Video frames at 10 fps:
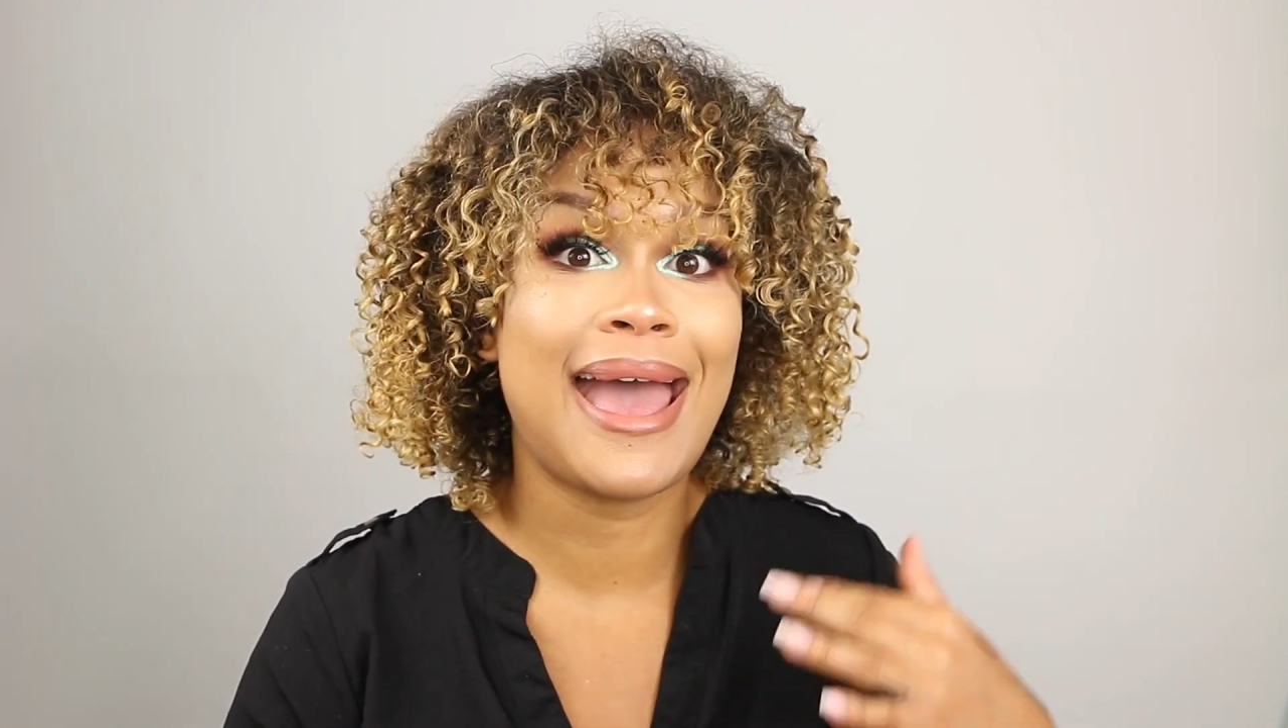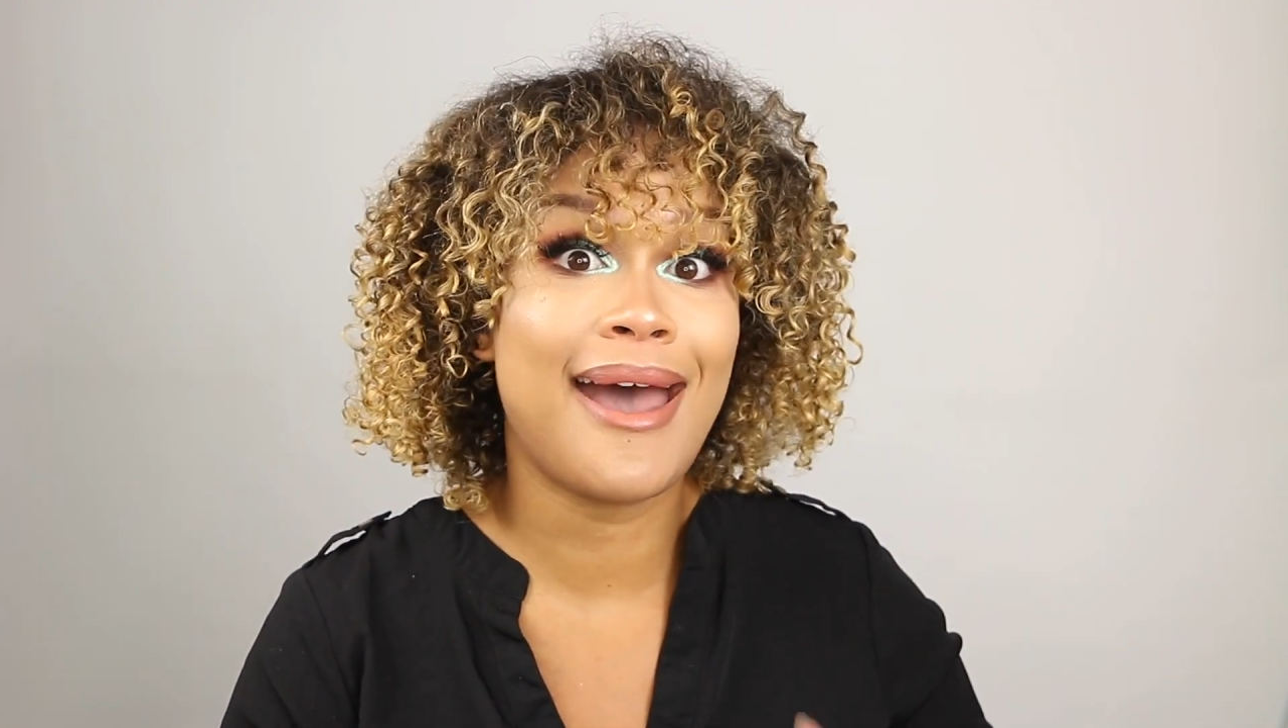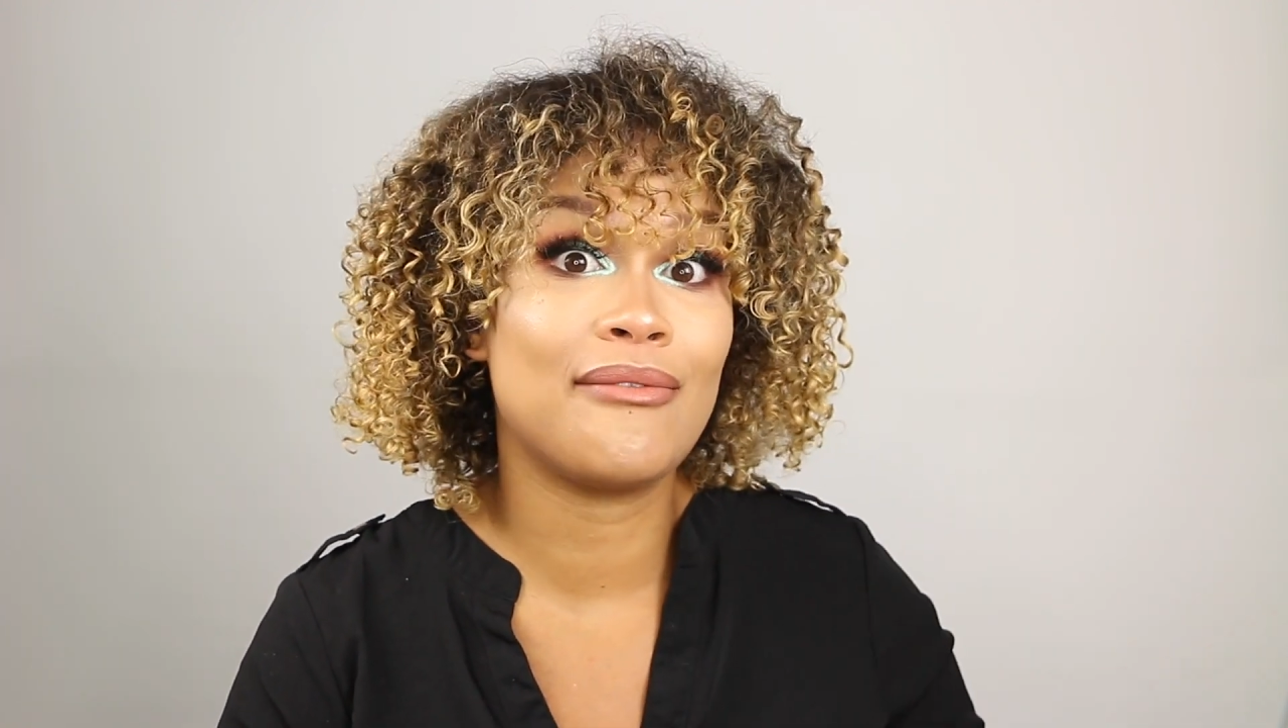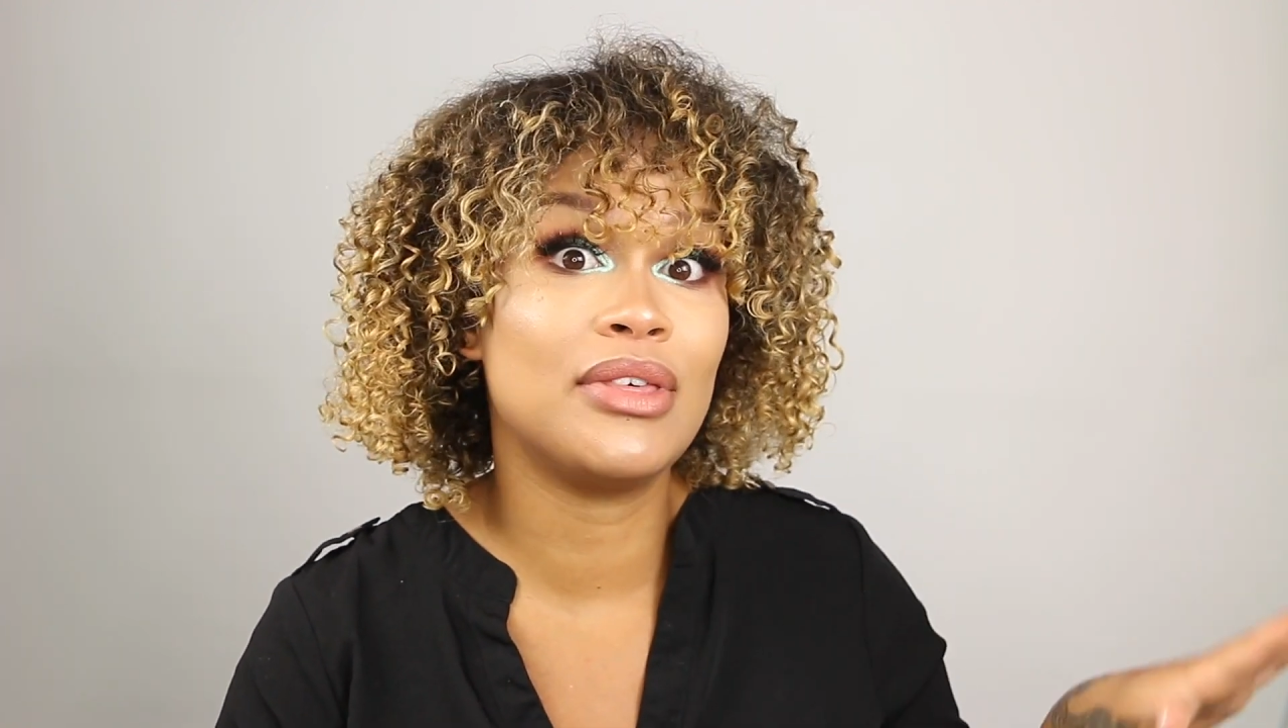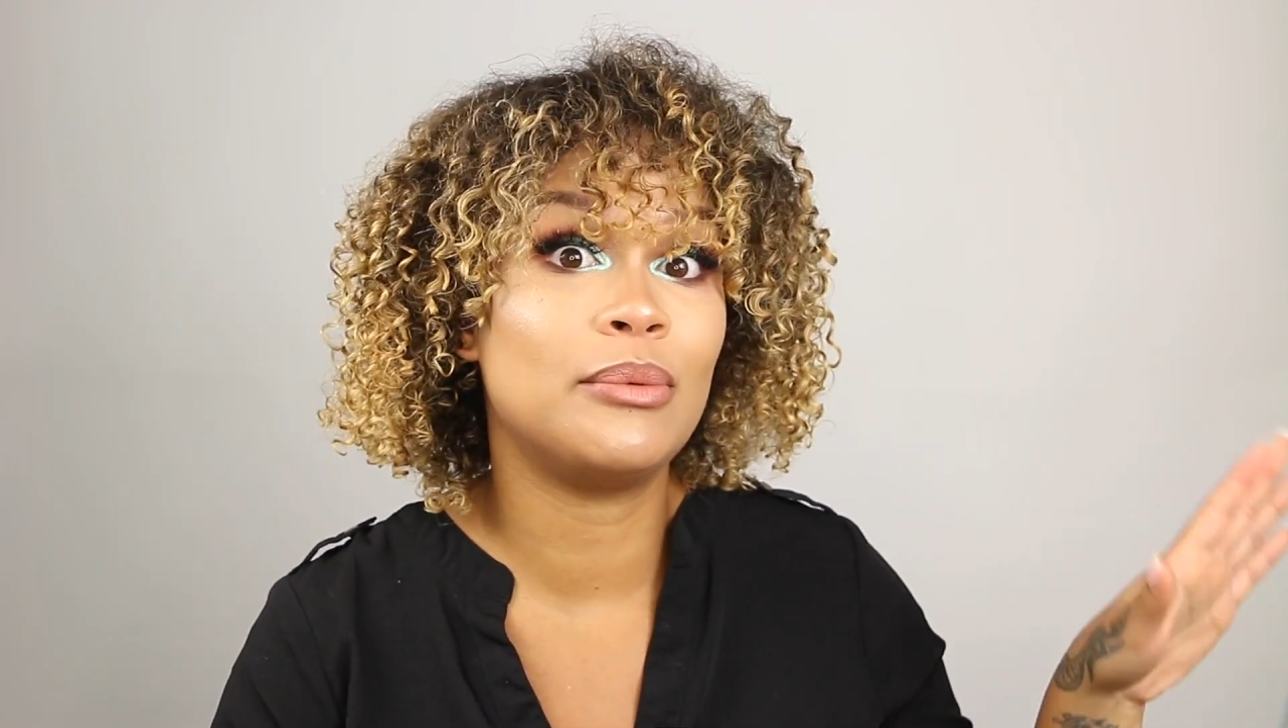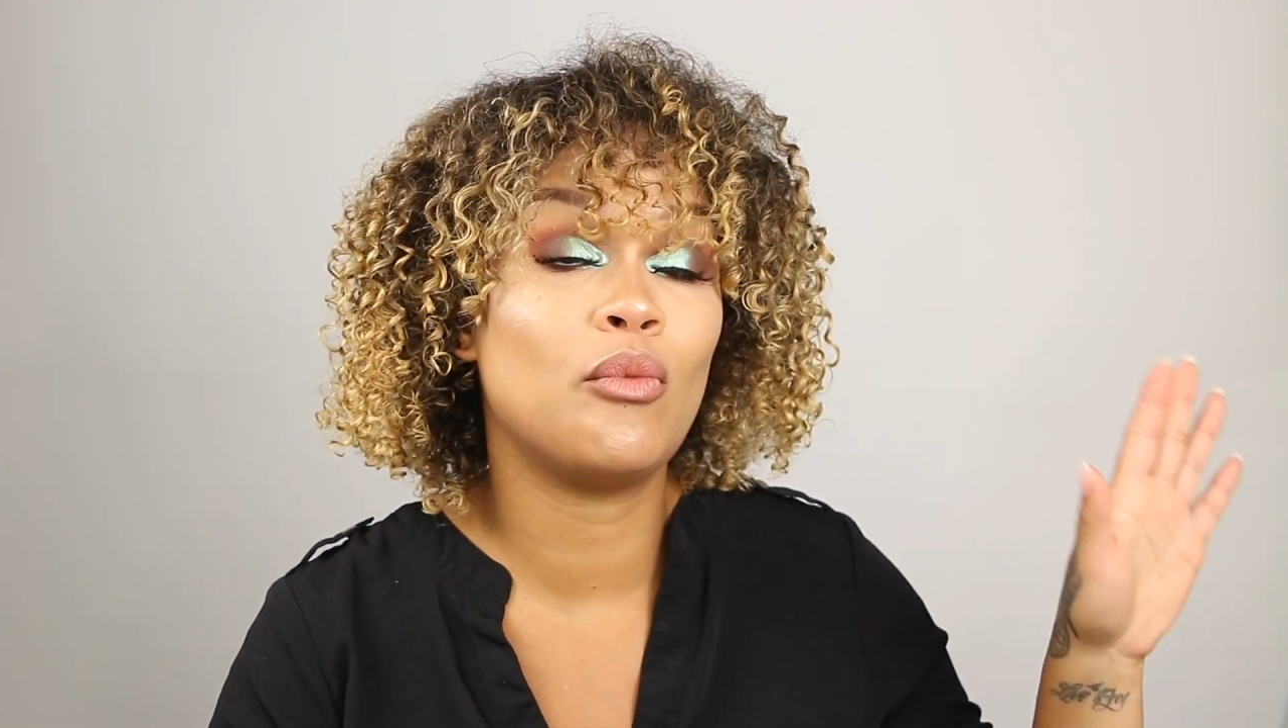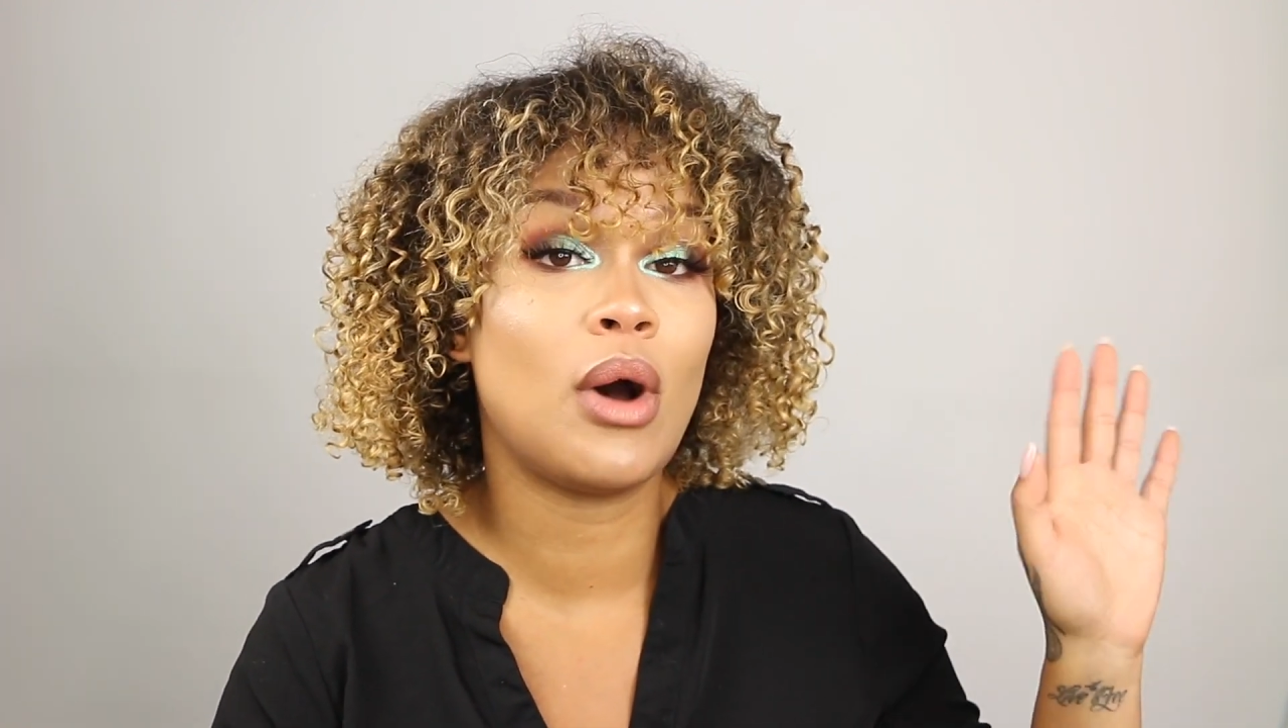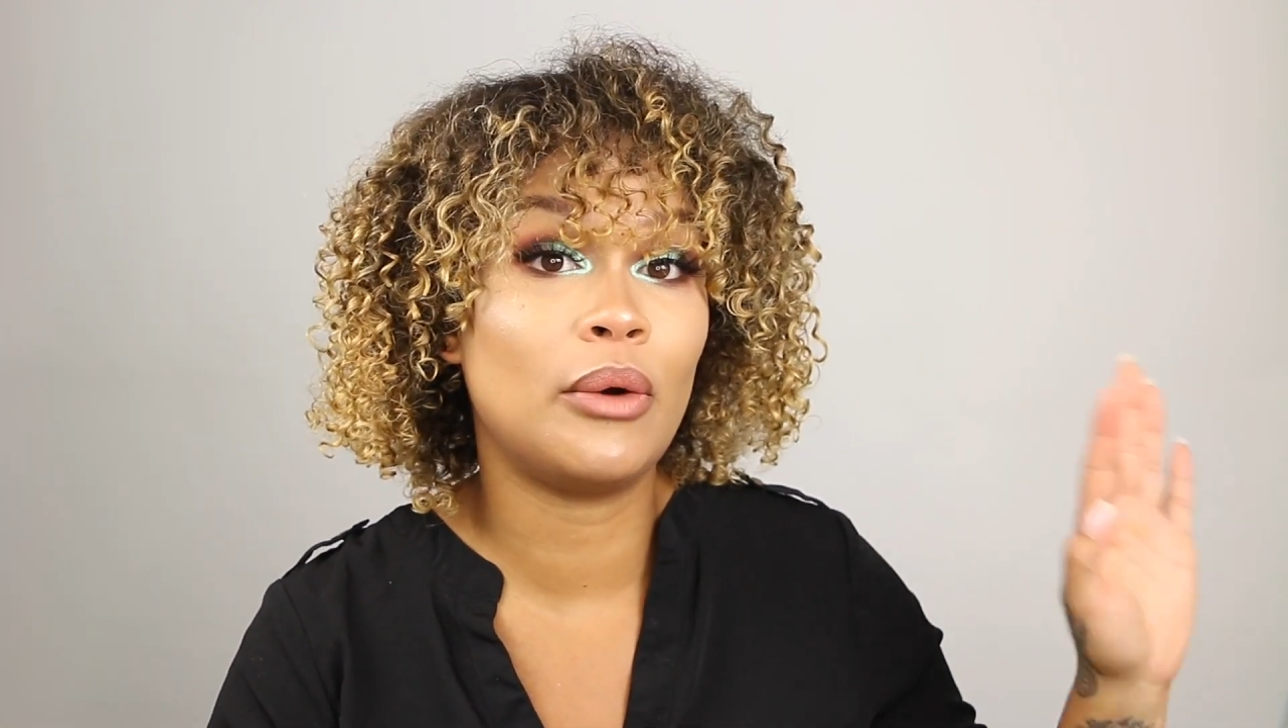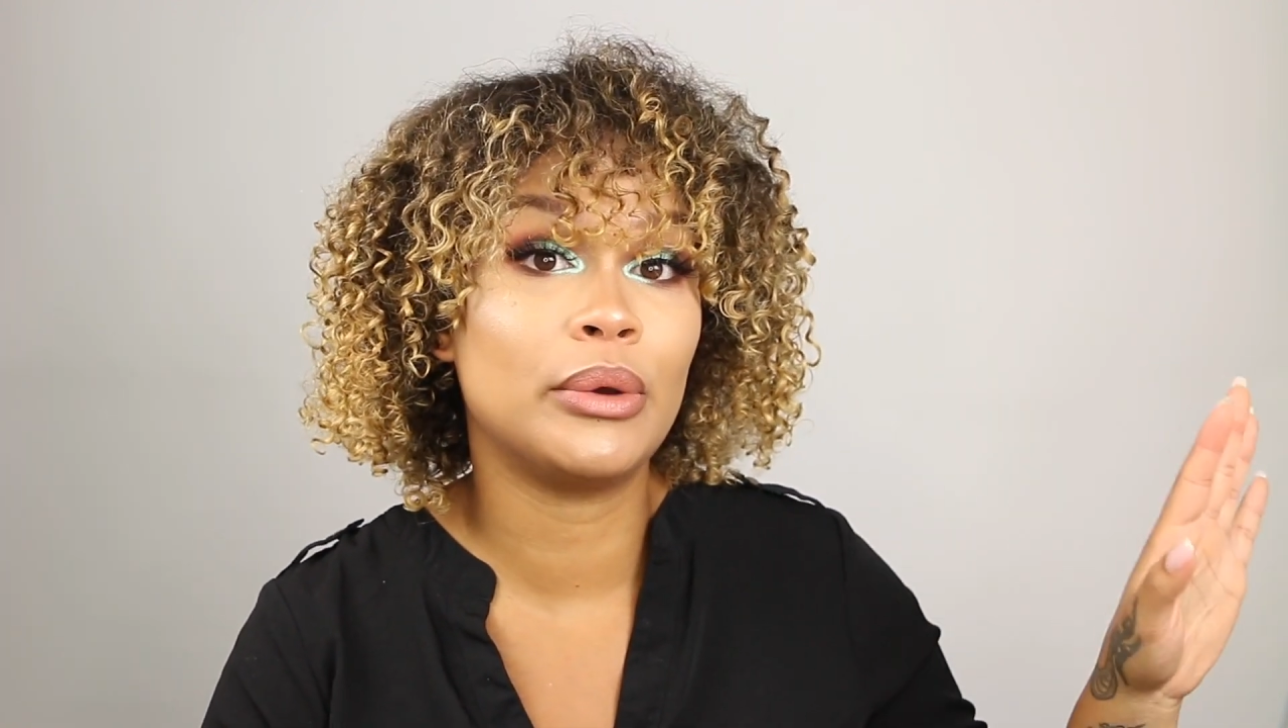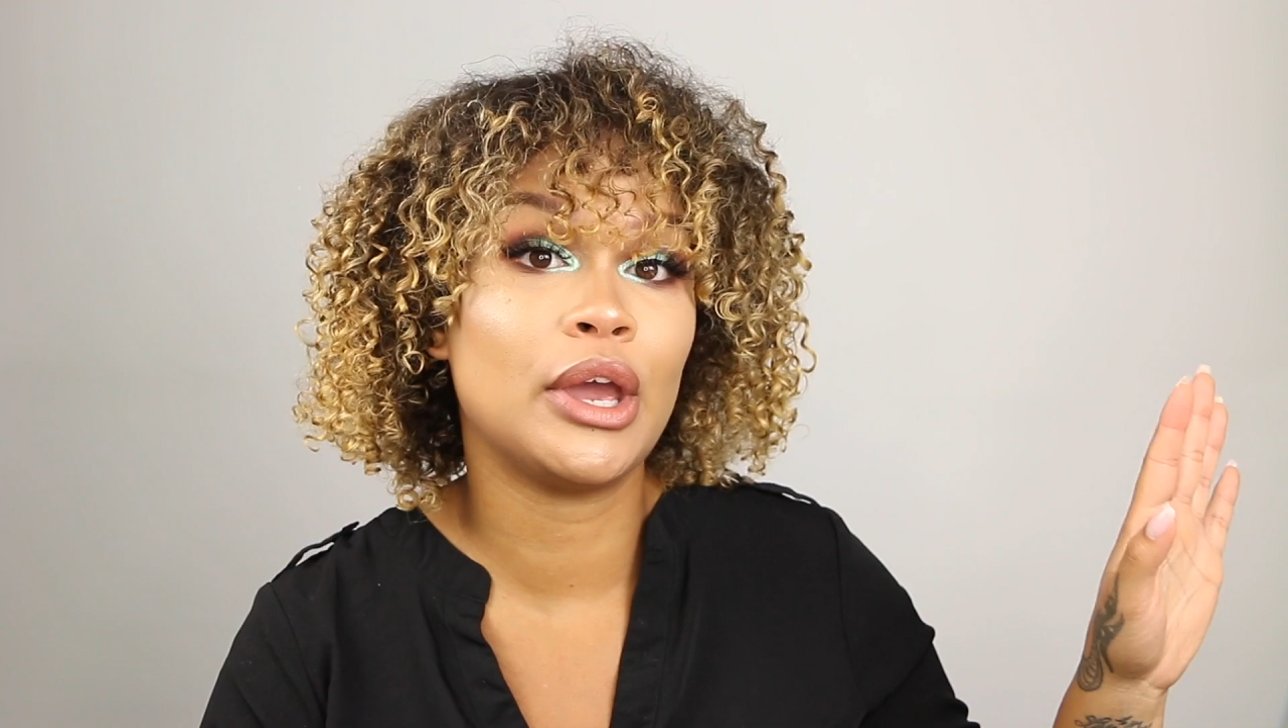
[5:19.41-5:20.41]
have them
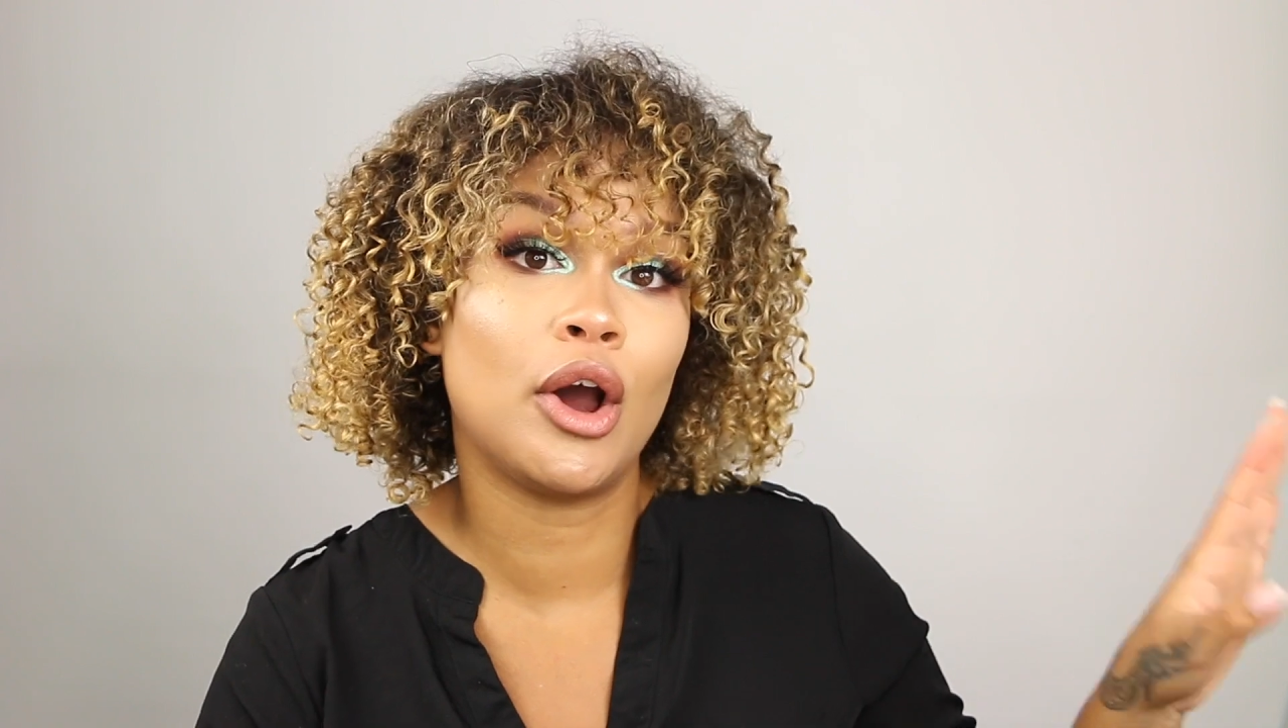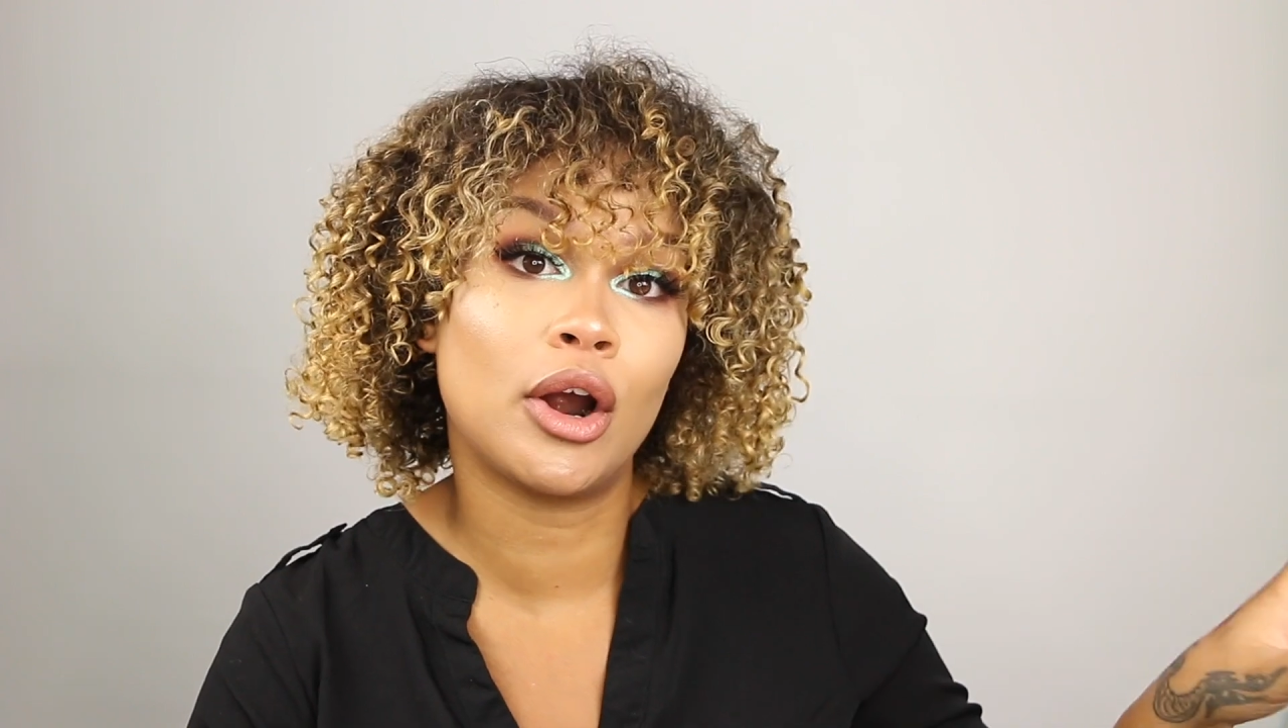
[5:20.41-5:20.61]
while we